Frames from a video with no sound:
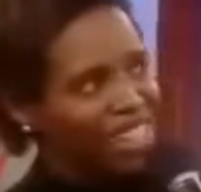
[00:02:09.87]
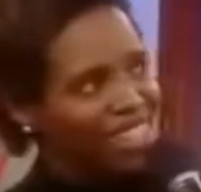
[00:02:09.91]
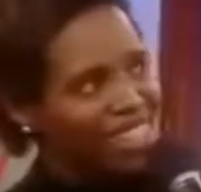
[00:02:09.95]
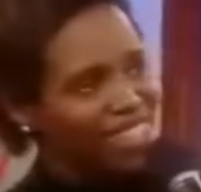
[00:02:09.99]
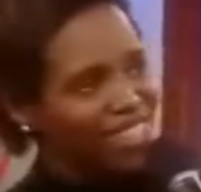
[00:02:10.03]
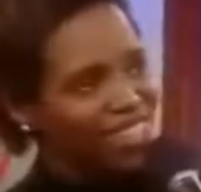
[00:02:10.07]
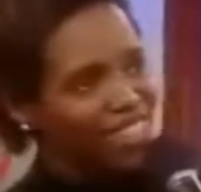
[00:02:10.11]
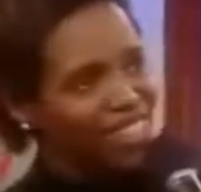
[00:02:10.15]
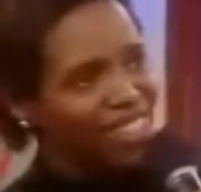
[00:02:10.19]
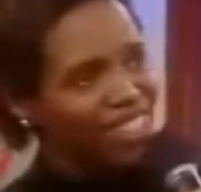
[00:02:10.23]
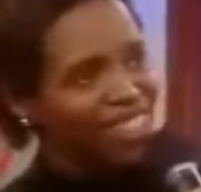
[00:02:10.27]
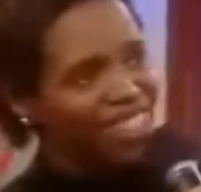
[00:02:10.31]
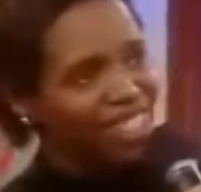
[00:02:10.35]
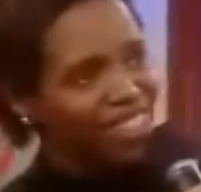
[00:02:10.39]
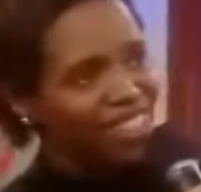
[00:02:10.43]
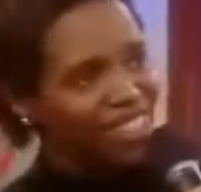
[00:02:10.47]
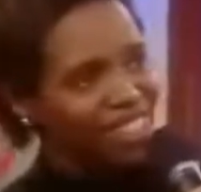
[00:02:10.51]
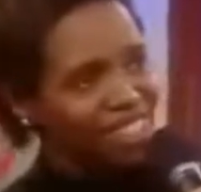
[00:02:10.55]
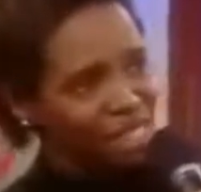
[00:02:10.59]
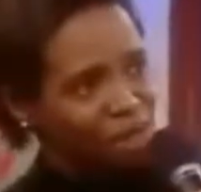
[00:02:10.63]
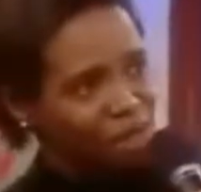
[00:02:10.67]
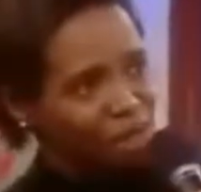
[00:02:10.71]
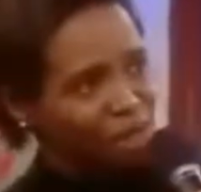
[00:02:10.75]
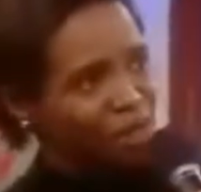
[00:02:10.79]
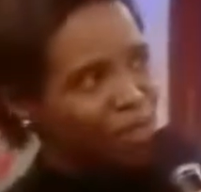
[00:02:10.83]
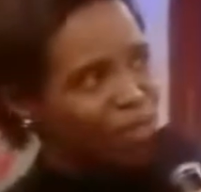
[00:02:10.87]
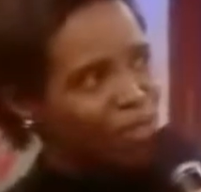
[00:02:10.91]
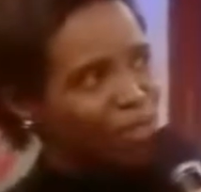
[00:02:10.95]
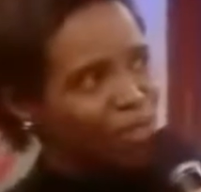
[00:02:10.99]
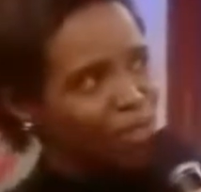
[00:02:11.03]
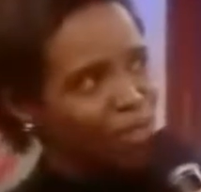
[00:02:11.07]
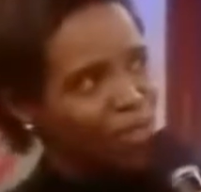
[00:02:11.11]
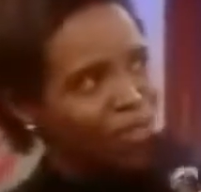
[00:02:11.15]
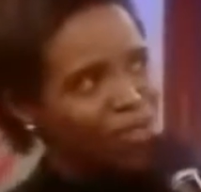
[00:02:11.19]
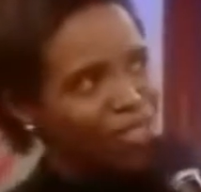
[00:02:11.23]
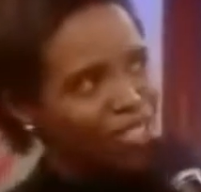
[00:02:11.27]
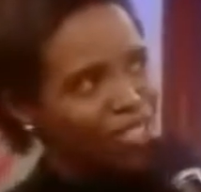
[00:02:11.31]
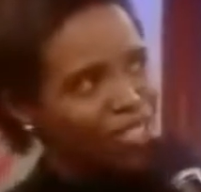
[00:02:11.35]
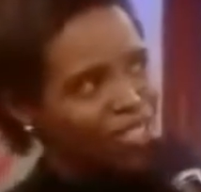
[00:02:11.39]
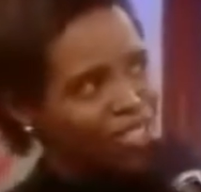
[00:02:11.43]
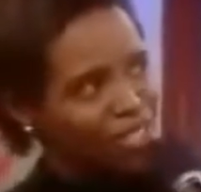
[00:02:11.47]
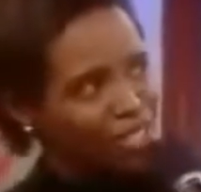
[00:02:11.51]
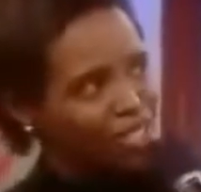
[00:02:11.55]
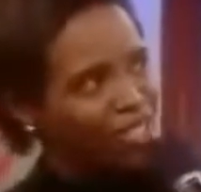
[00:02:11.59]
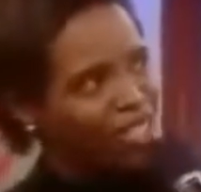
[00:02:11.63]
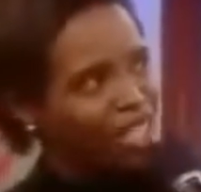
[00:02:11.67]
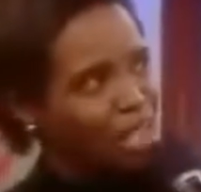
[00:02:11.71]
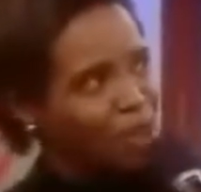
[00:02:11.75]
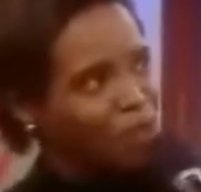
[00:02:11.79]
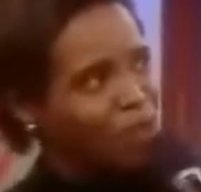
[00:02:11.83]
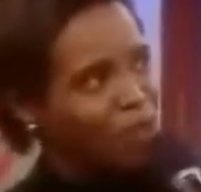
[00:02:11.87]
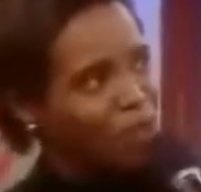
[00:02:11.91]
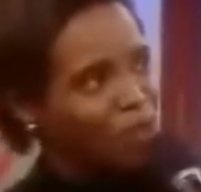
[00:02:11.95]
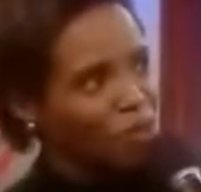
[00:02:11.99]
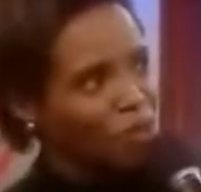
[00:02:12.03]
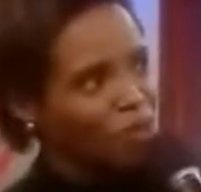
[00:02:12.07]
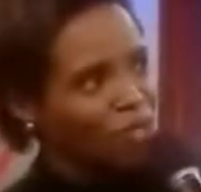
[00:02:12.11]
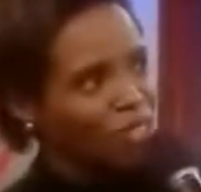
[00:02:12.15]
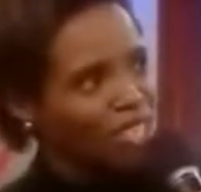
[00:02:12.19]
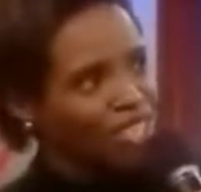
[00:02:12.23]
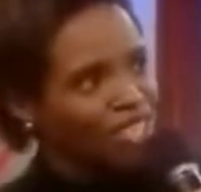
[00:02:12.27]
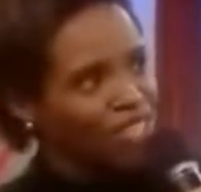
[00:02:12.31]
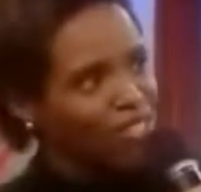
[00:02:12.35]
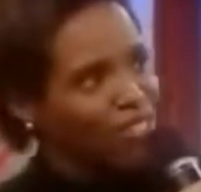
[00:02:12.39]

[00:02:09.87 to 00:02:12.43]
a certain lyric seems to suit a certain type of music.